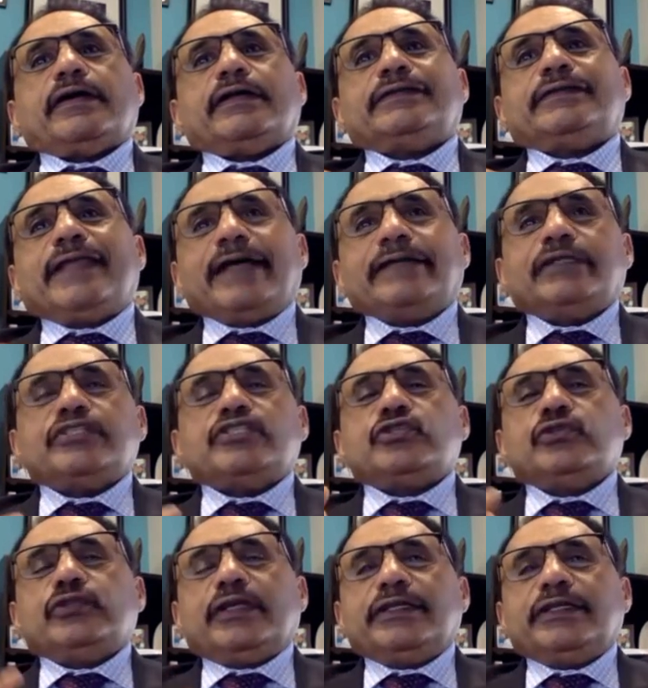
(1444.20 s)
that the
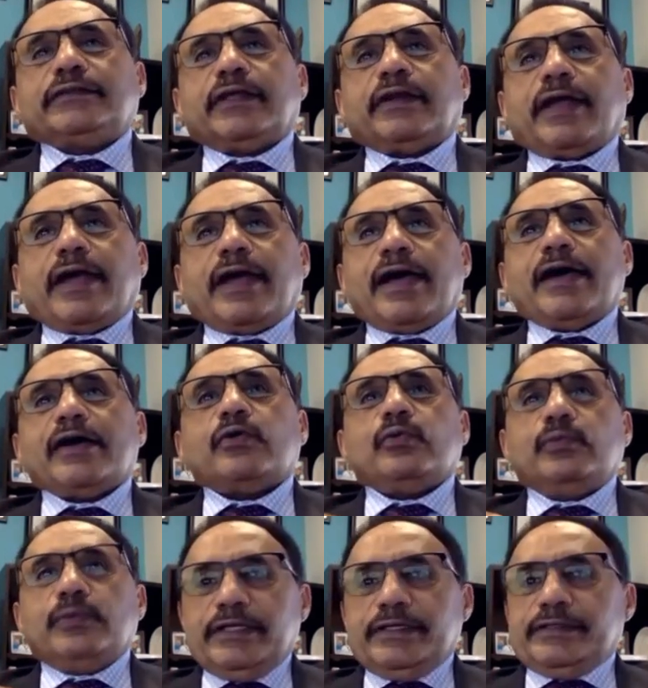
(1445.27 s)
student interact
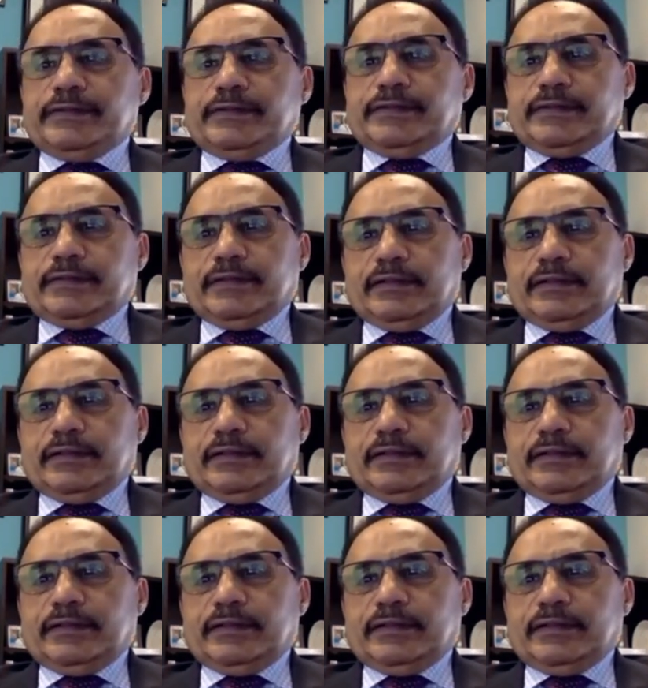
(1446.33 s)
with